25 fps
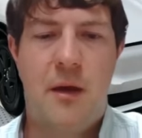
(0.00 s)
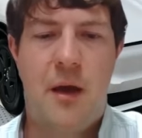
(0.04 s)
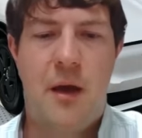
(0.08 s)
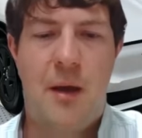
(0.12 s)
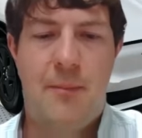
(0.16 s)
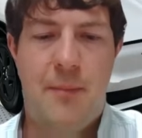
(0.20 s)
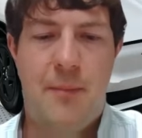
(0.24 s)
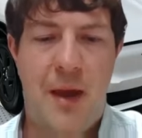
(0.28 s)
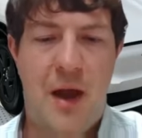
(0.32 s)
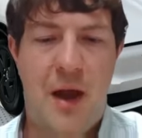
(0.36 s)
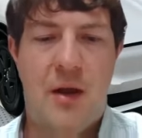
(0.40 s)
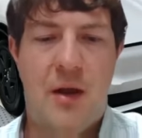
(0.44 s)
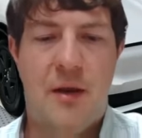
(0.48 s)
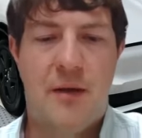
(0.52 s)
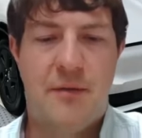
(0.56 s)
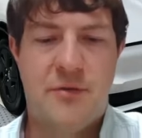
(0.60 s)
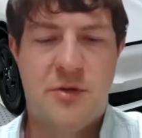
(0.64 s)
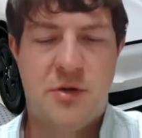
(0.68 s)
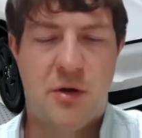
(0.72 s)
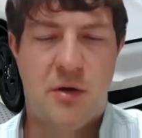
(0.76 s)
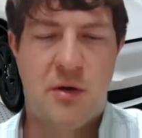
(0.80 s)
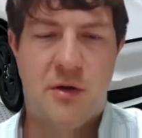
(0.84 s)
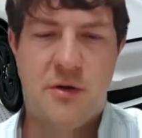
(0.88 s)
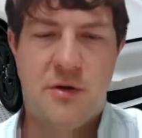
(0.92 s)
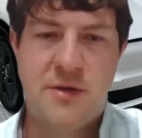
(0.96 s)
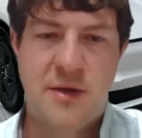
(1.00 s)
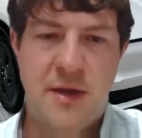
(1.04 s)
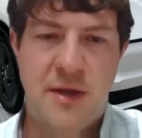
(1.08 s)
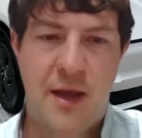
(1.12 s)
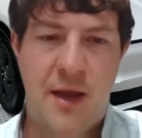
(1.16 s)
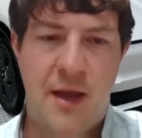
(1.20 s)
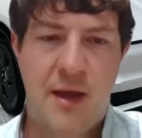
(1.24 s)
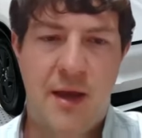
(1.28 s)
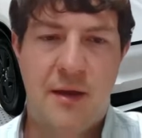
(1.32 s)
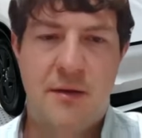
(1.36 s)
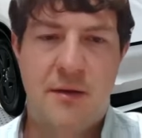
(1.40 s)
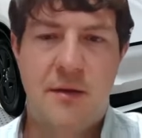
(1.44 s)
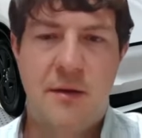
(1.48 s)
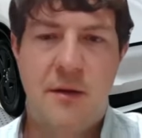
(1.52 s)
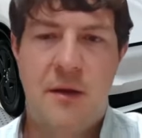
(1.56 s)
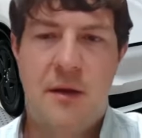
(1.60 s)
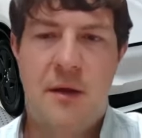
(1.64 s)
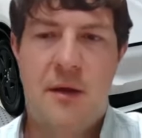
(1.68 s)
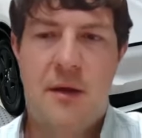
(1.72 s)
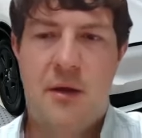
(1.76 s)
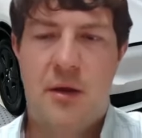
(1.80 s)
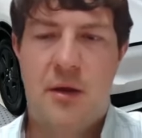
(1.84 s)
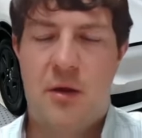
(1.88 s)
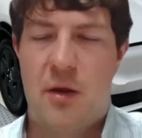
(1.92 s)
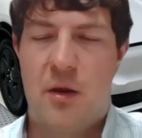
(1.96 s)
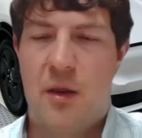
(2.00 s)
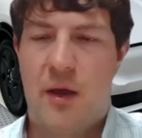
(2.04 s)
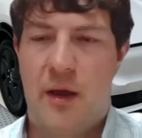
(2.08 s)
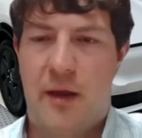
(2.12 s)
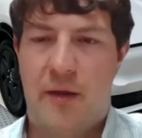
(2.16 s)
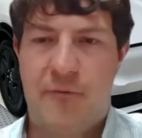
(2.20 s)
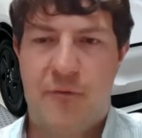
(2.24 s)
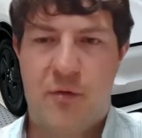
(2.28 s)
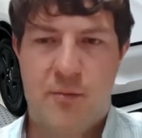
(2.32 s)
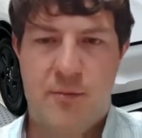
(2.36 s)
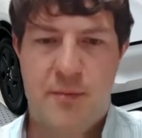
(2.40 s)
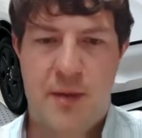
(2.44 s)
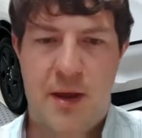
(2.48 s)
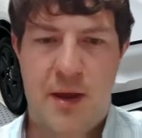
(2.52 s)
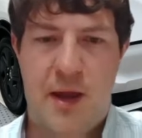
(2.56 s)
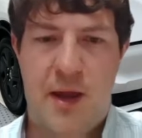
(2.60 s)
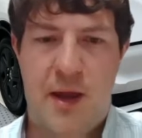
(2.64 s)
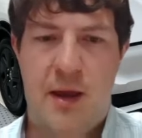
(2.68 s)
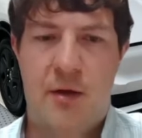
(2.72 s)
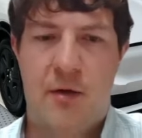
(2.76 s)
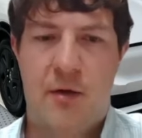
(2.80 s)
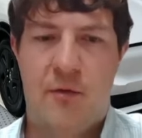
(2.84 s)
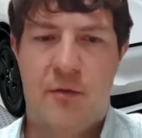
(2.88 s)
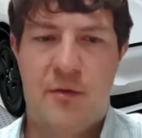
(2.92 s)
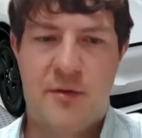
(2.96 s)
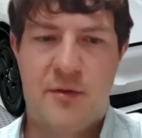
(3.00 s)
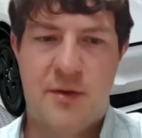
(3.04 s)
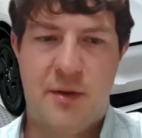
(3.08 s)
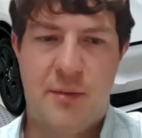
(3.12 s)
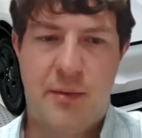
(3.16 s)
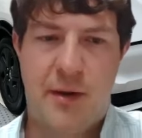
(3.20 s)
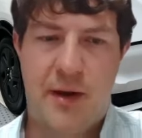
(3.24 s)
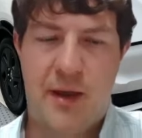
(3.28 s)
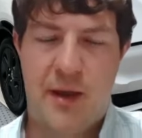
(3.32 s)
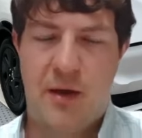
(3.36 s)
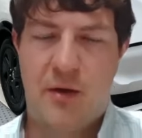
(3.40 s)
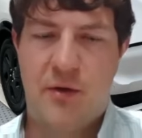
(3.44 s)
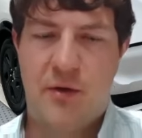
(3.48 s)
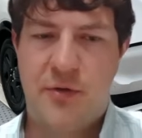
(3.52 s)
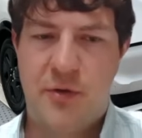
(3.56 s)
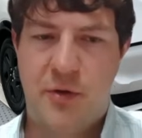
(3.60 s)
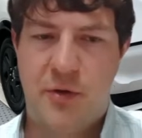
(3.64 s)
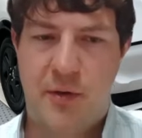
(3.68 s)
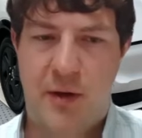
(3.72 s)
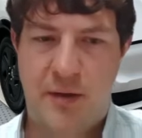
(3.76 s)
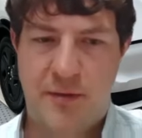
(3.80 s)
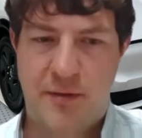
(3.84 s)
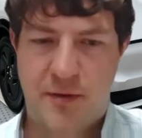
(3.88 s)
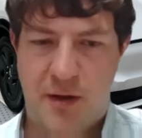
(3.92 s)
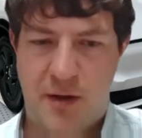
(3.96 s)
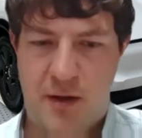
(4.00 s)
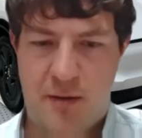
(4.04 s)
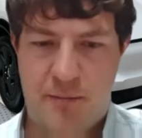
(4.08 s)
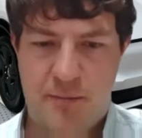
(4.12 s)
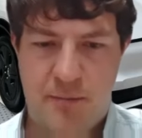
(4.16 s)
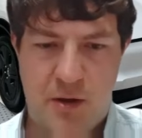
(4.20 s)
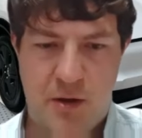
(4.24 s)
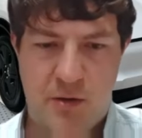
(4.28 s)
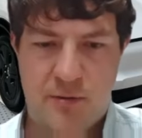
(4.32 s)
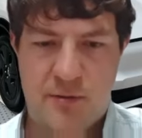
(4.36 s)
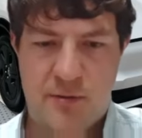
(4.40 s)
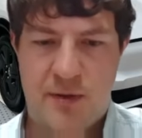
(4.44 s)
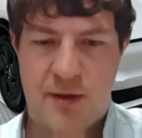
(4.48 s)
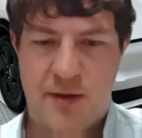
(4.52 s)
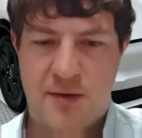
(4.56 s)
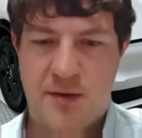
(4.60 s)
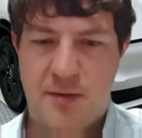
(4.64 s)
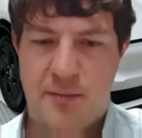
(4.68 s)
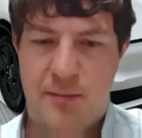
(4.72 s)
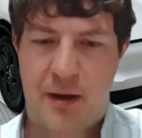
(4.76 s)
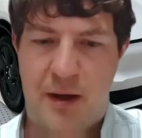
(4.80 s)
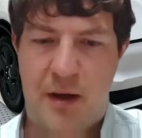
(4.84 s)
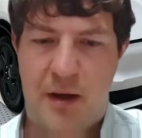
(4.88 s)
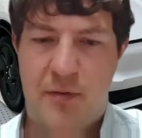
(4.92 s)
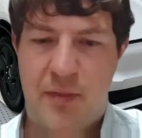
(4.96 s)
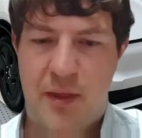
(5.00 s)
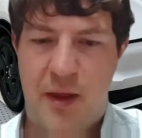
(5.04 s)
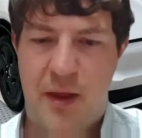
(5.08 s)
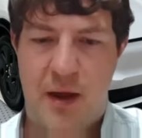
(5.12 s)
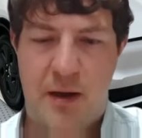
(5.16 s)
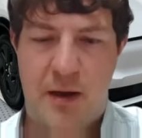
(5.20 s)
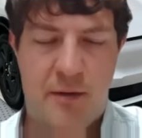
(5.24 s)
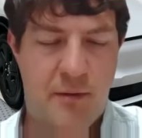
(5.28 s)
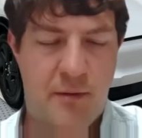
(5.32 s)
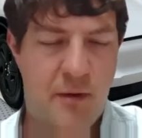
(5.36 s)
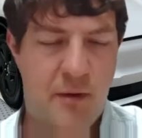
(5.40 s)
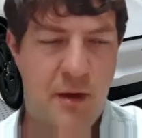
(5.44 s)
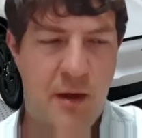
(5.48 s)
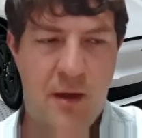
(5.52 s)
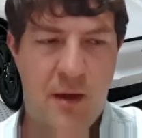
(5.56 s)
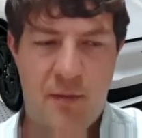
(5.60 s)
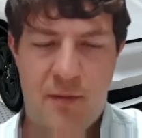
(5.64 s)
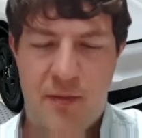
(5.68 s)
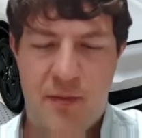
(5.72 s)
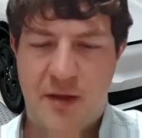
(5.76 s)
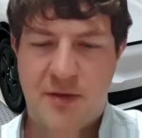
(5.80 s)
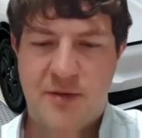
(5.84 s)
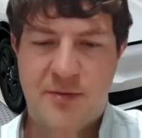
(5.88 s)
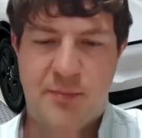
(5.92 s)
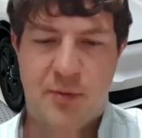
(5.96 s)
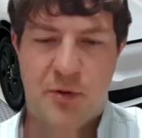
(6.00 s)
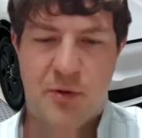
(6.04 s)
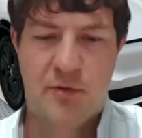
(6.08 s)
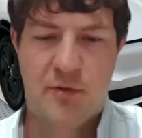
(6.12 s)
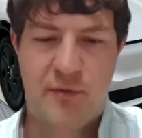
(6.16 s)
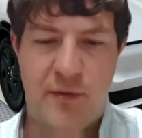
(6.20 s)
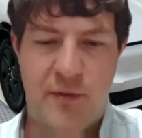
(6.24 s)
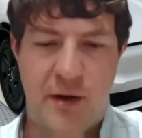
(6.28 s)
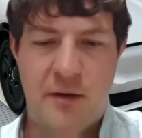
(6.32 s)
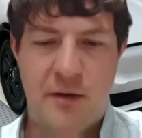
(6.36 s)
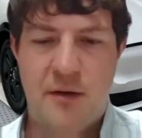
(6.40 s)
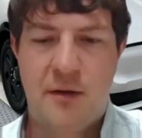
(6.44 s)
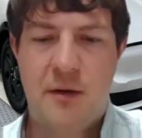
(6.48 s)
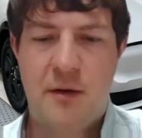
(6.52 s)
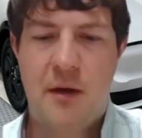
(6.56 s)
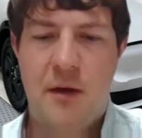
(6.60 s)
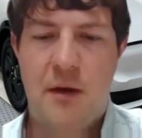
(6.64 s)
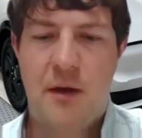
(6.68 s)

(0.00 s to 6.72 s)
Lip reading: amount of charge to get, like for me or for somebody else who has a commute that's about that, that's perfect.